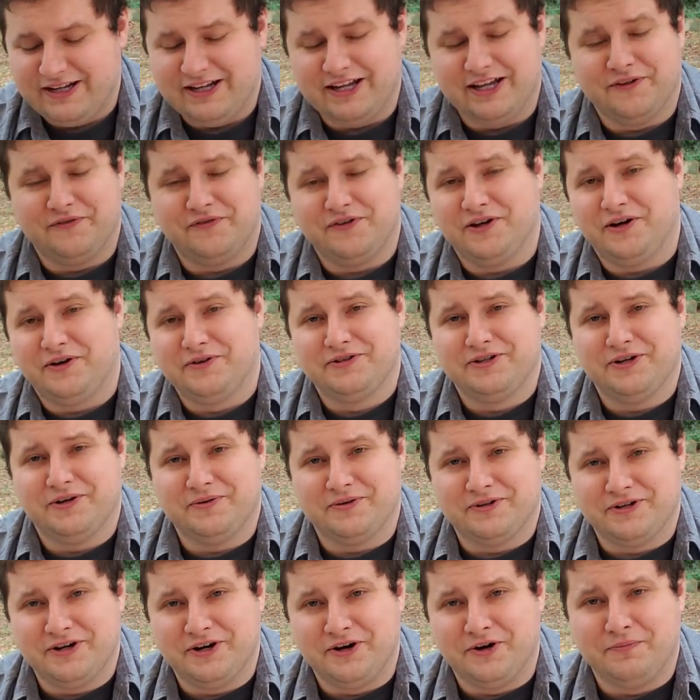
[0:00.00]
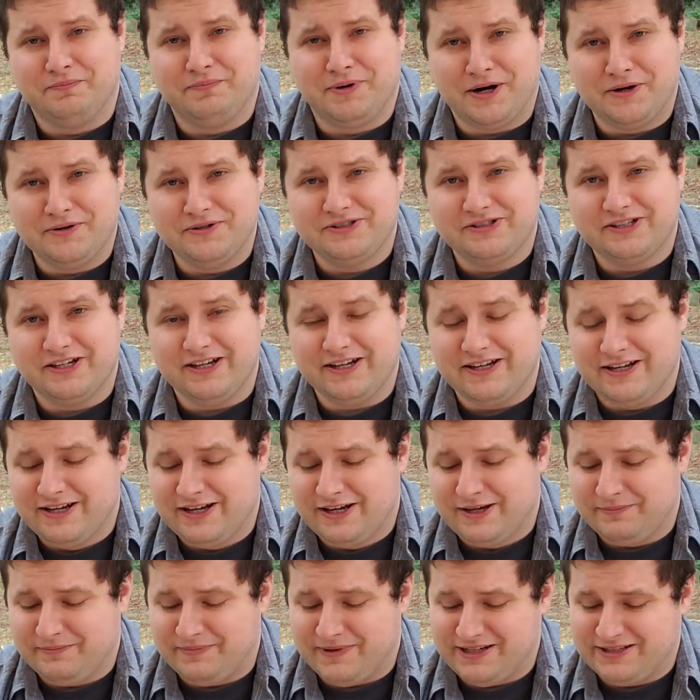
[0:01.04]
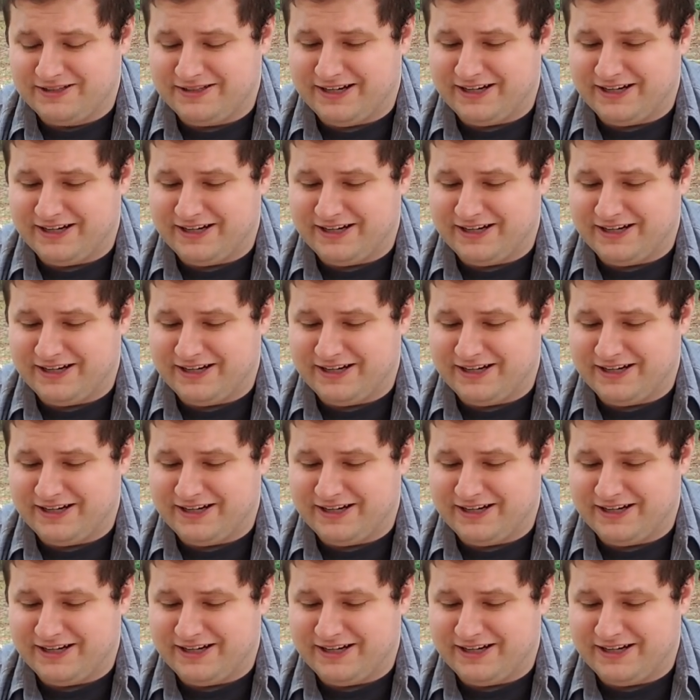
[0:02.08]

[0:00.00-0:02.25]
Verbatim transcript: If y'all don't know, Poesie means